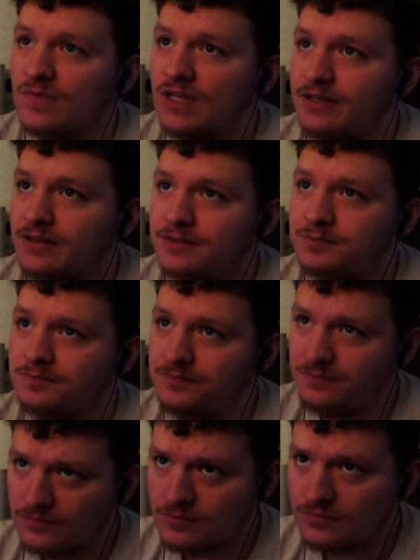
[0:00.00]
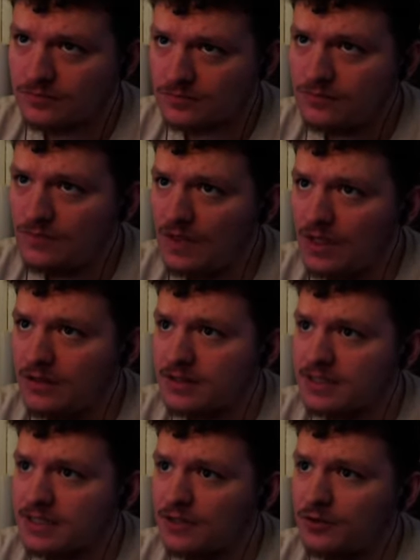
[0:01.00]
Yeah, the and
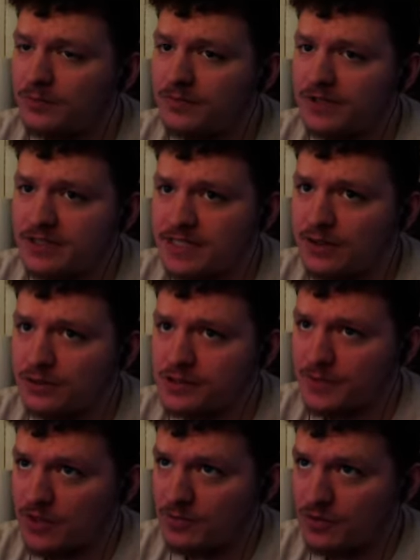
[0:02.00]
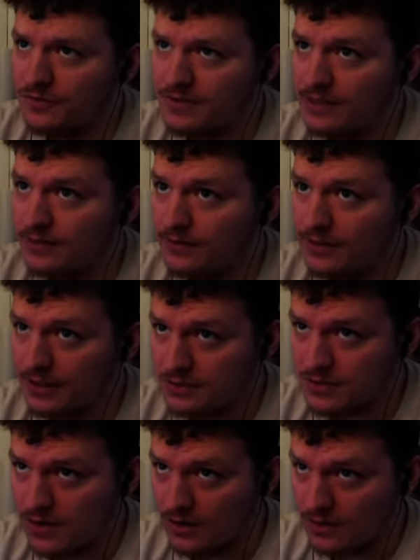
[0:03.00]
the single the single spear moveset really
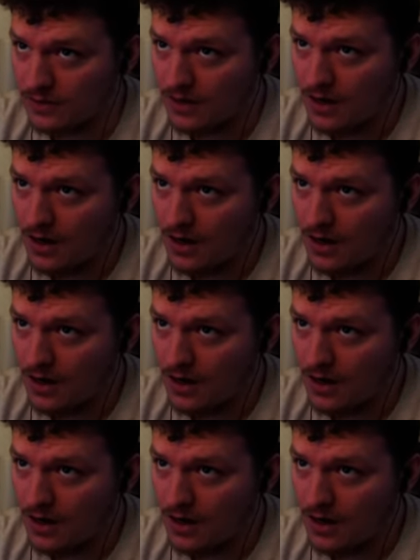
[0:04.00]
goes hard.